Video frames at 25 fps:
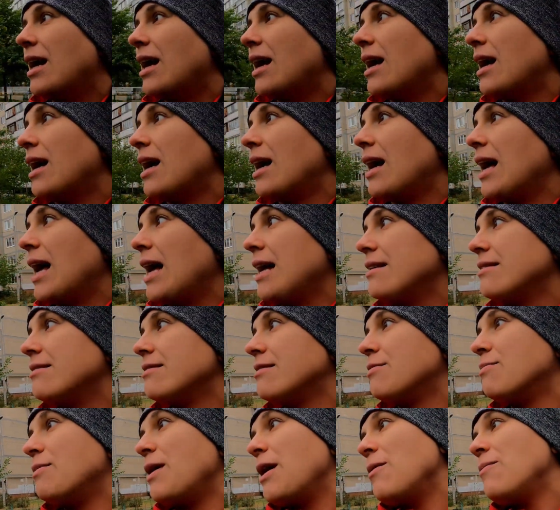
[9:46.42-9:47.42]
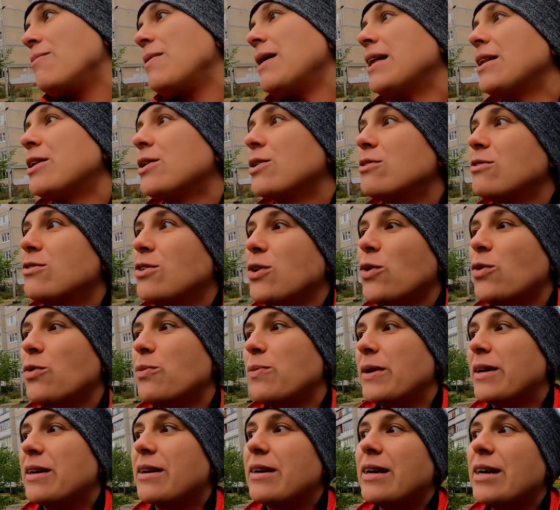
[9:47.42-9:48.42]
And maybe in
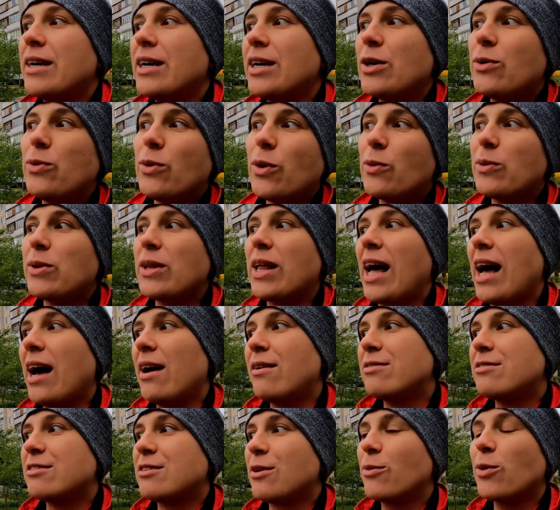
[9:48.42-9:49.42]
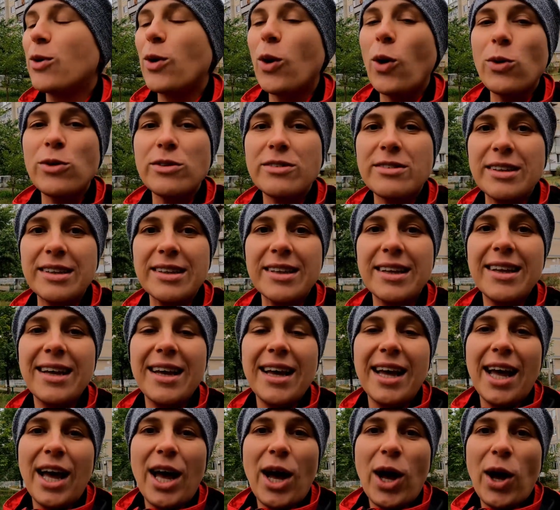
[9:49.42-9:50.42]
October we will have some golden
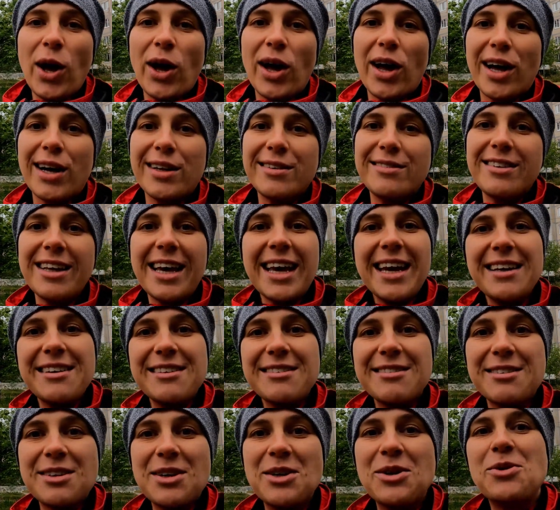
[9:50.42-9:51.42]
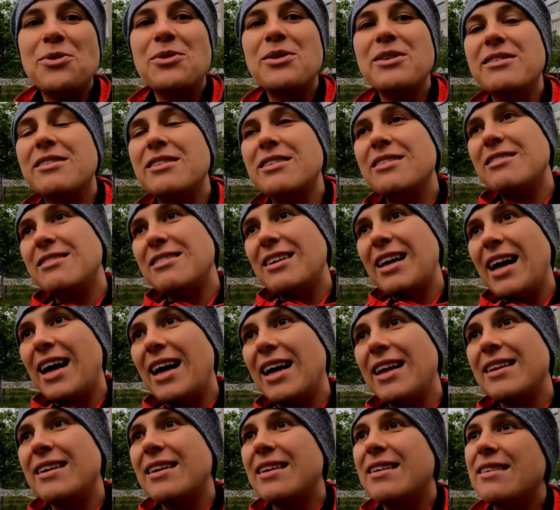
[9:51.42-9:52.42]
days with the
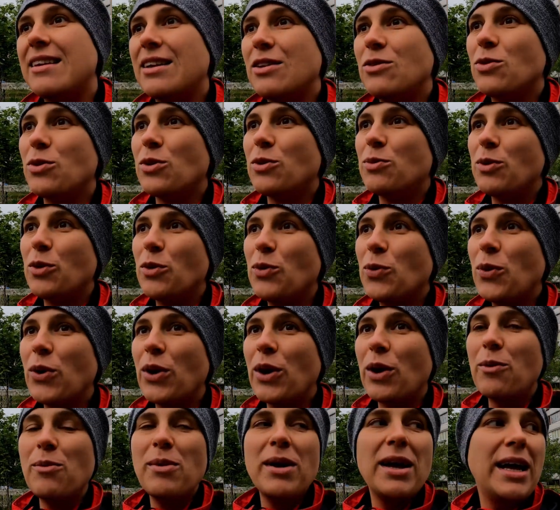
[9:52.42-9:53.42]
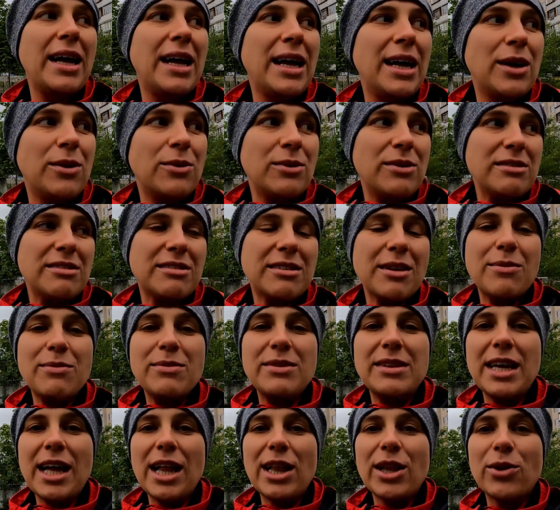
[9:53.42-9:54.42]
sun that will be warm, with some
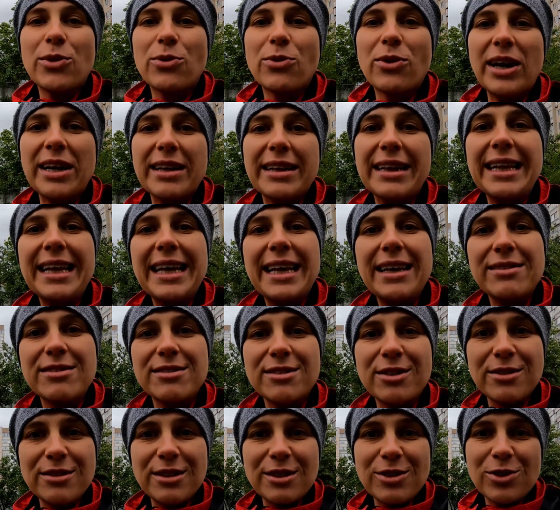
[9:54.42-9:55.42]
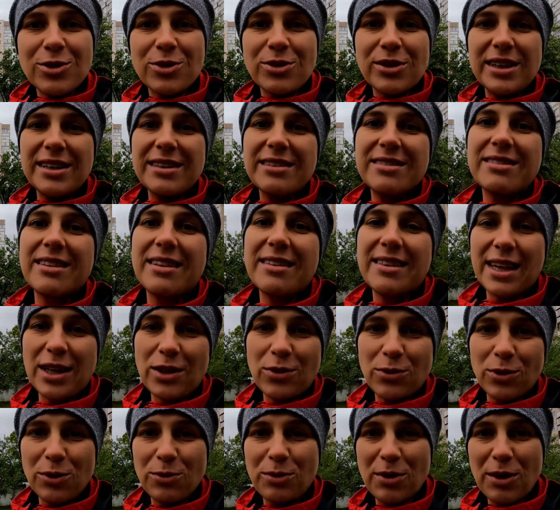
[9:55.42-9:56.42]
yellow-red leaves on the trees, and
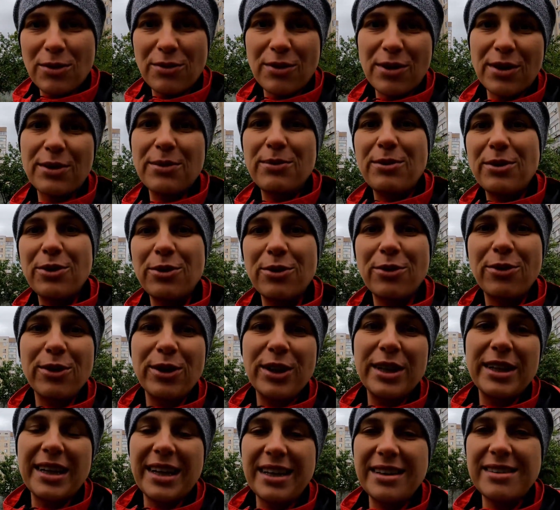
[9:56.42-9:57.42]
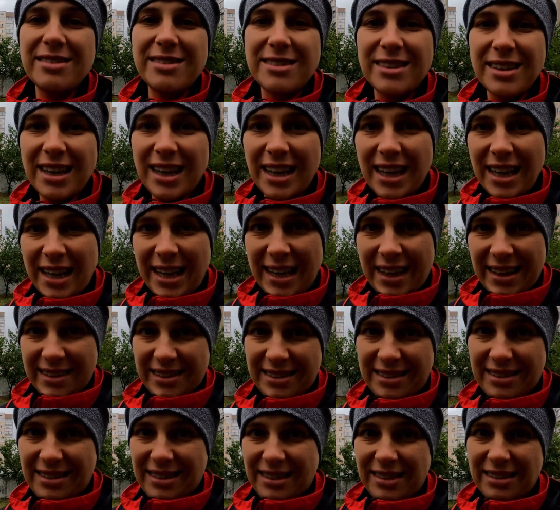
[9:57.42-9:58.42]
that will be a very beautiful and nice
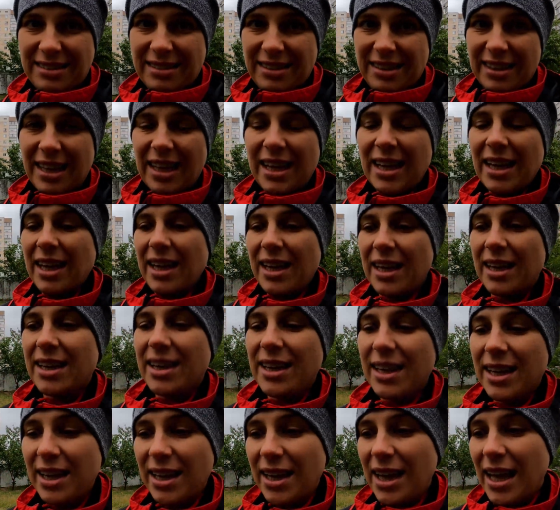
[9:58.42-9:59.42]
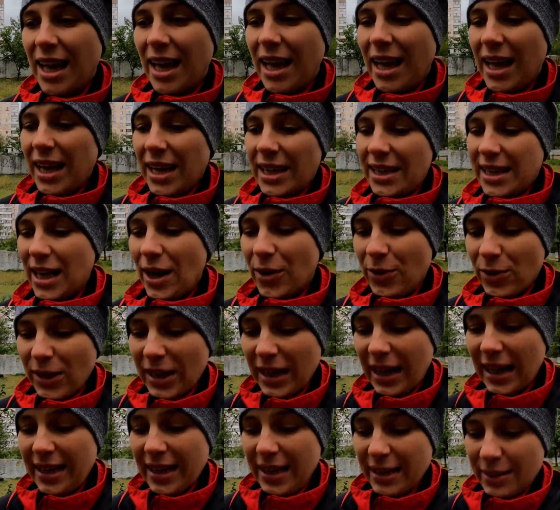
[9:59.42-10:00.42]
season. Now
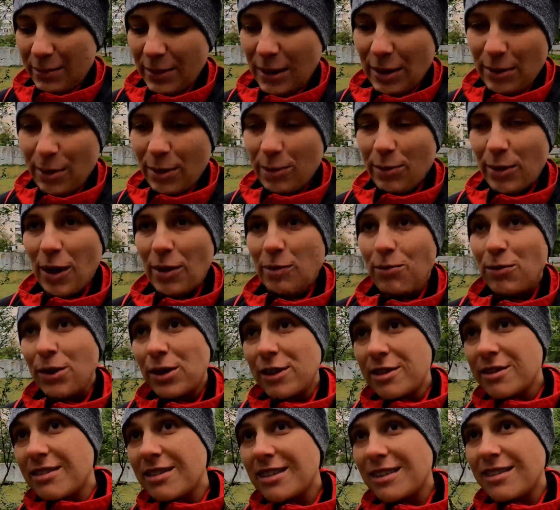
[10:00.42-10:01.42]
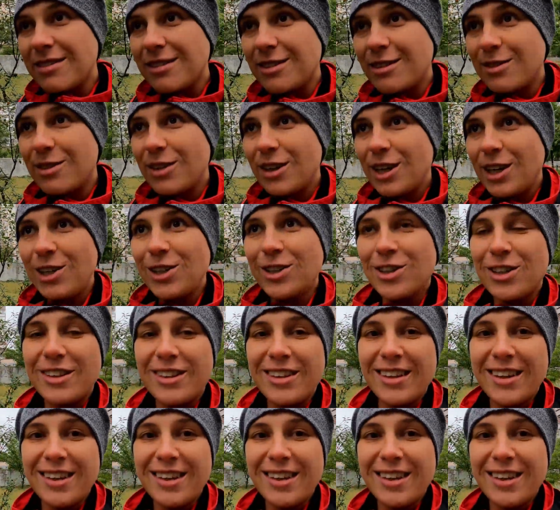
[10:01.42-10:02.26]
regarding maybe my personal situation,